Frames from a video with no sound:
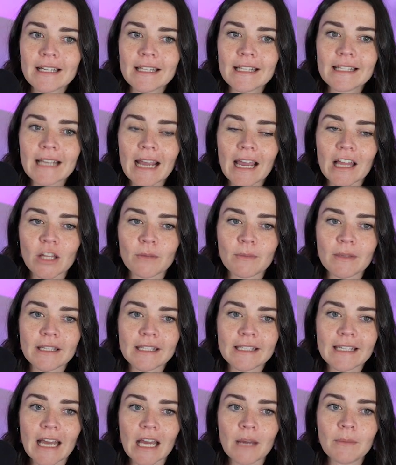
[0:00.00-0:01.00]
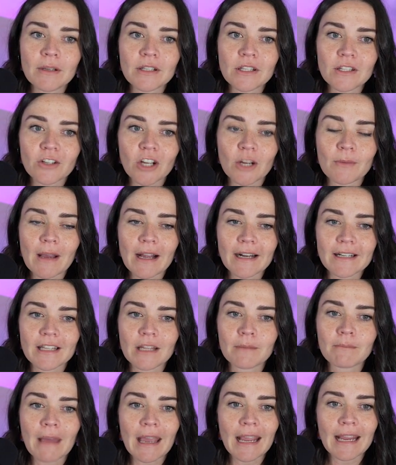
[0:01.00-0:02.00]
to this elements tab and just go back to
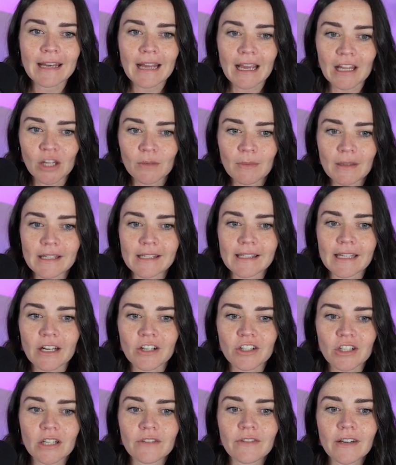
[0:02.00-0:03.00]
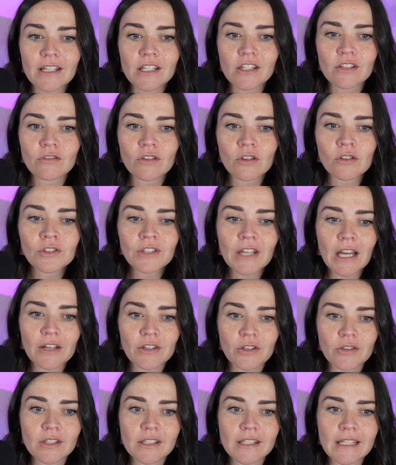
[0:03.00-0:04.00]
the main elements section, if I scroll down,
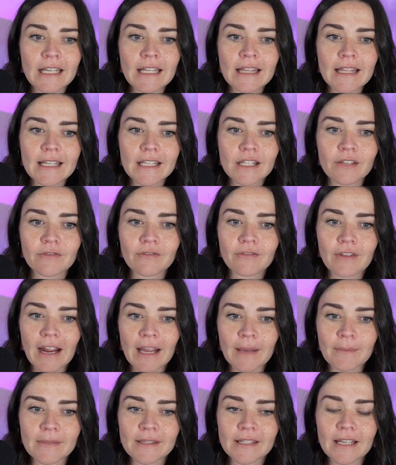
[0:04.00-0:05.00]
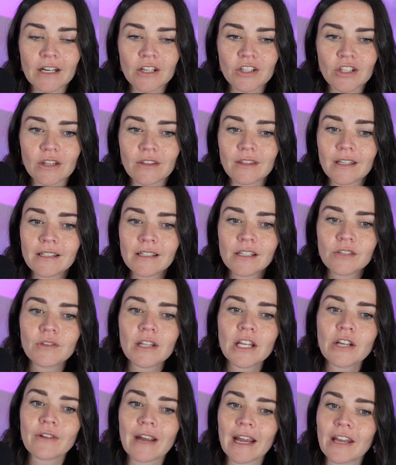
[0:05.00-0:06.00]
you'll see this frame section. This is
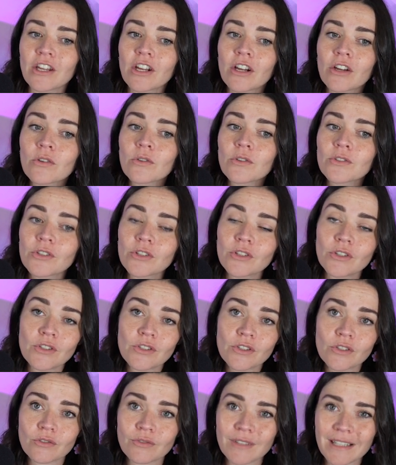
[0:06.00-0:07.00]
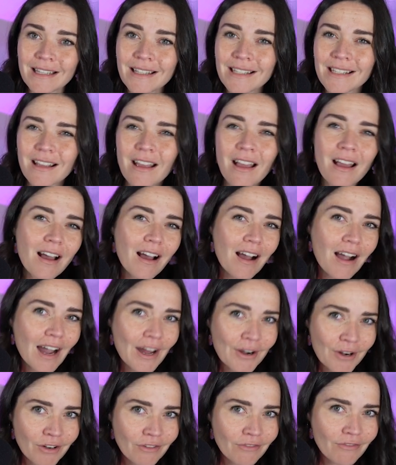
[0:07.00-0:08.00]
really great. You can also use grids. I
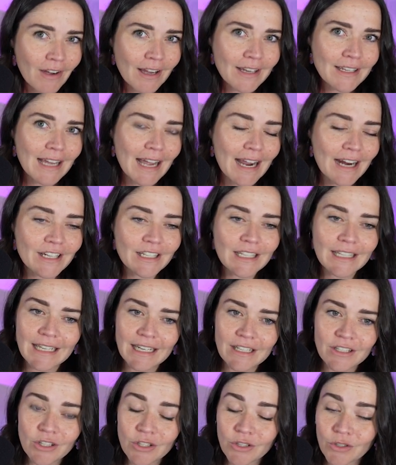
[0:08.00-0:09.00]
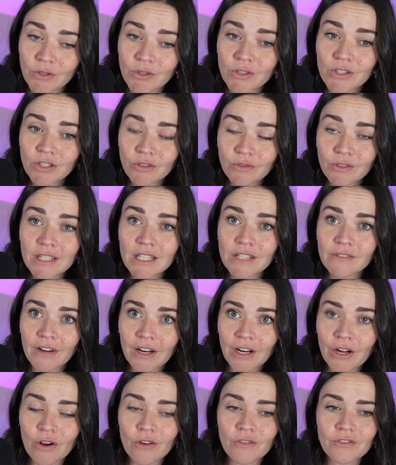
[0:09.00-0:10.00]
don't find I actually need to use grids
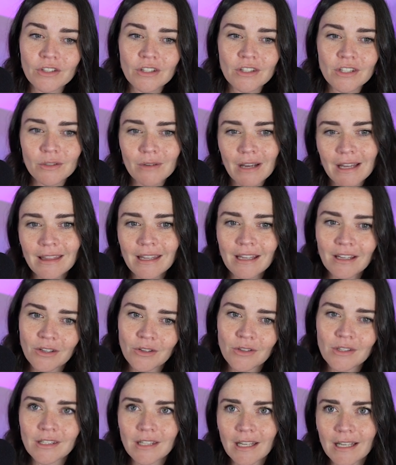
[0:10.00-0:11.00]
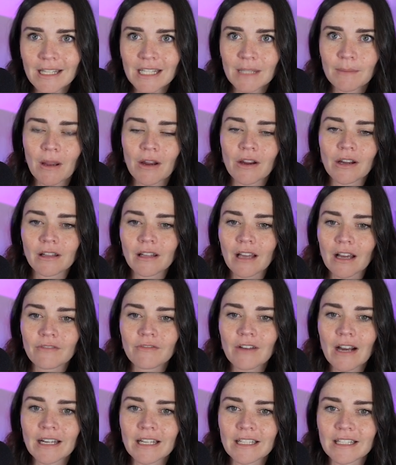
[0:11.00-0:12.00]
very often, so I think use these sparingly. I
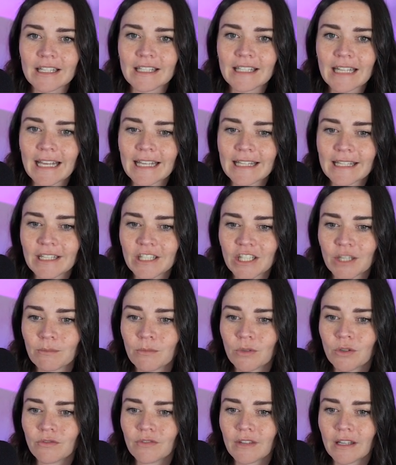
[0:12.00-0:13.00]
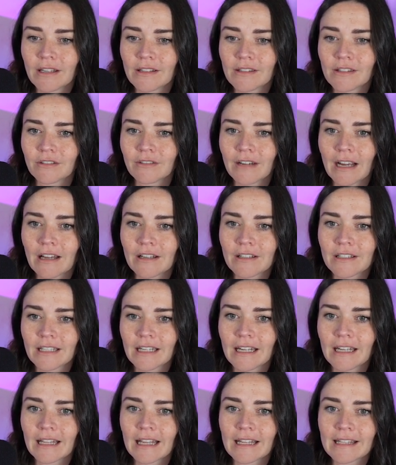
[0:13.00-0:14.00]
find it's just easier to move things around
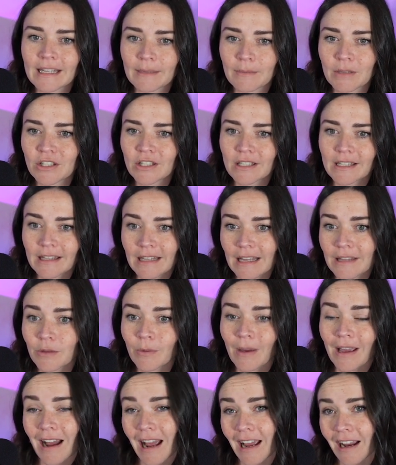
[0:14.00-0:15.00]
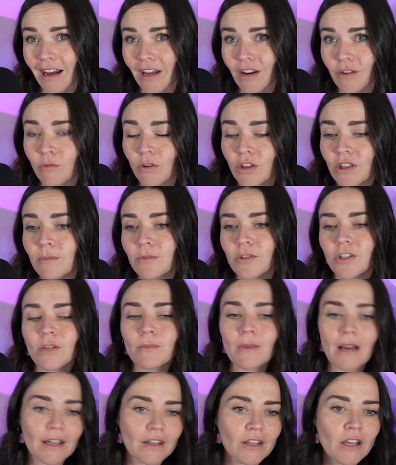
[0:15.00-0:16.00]
as images the way I kind of want them to,
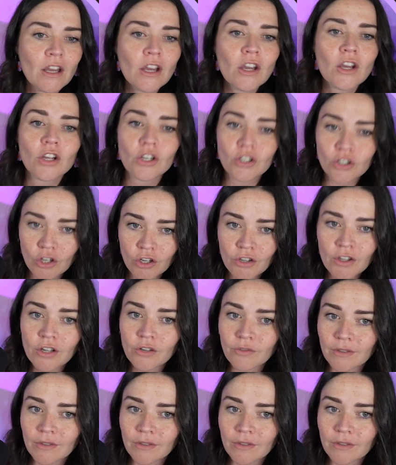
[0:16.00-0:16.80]
but know that